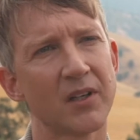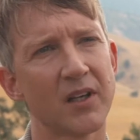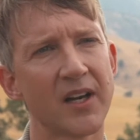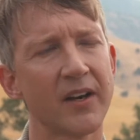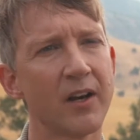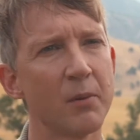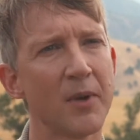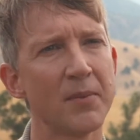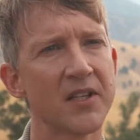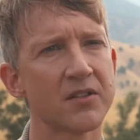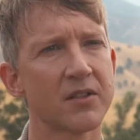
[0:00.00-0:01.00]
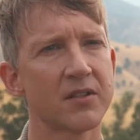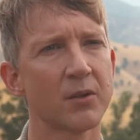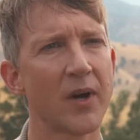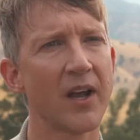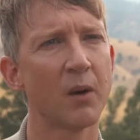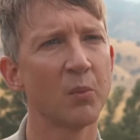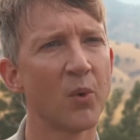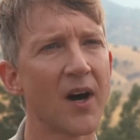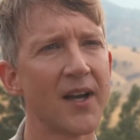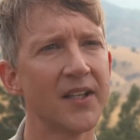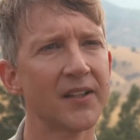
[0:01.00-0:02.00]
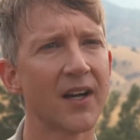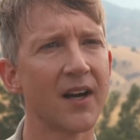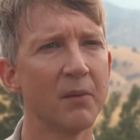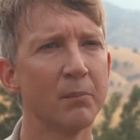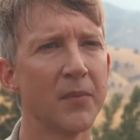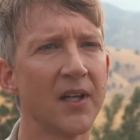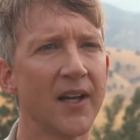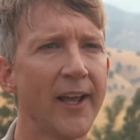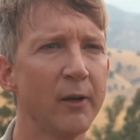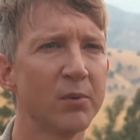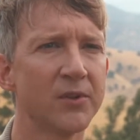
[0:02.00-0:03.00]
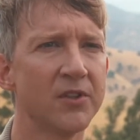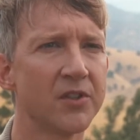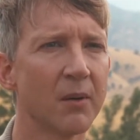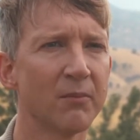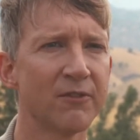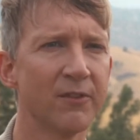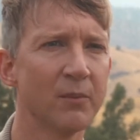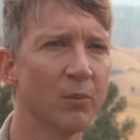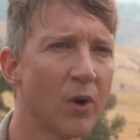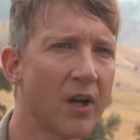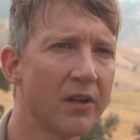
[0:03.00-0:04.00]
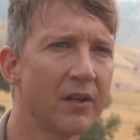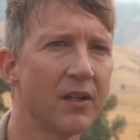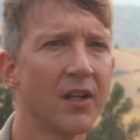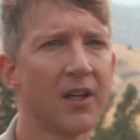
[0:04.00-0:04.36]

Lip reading: I don't know, maybe it's just the way I'm wired, that I'm able to jump from one